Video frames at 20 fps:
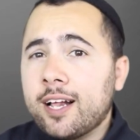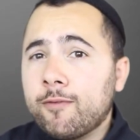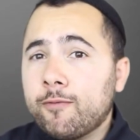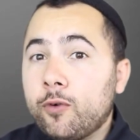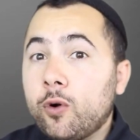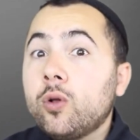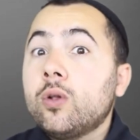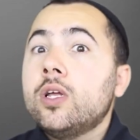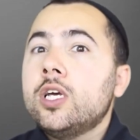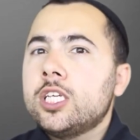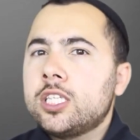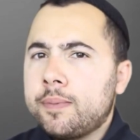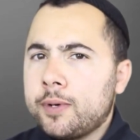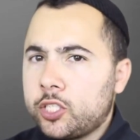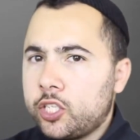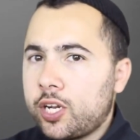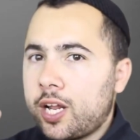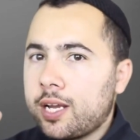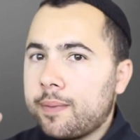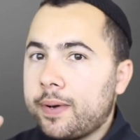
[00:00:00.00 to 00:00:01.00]
it helpful,
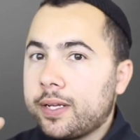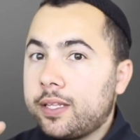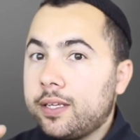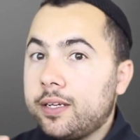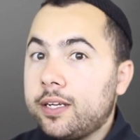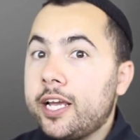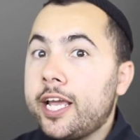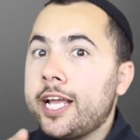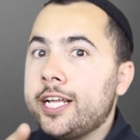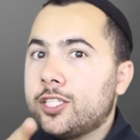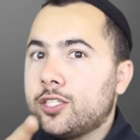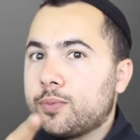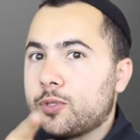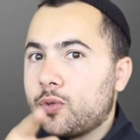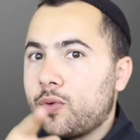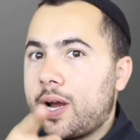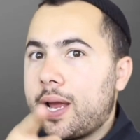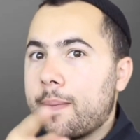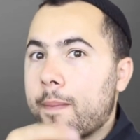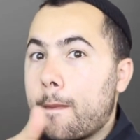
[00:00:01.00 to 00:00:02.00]
smash the like button and
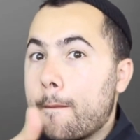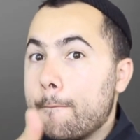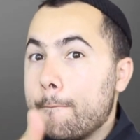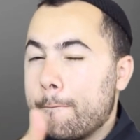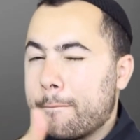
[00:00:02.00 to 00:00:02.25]
subscribe.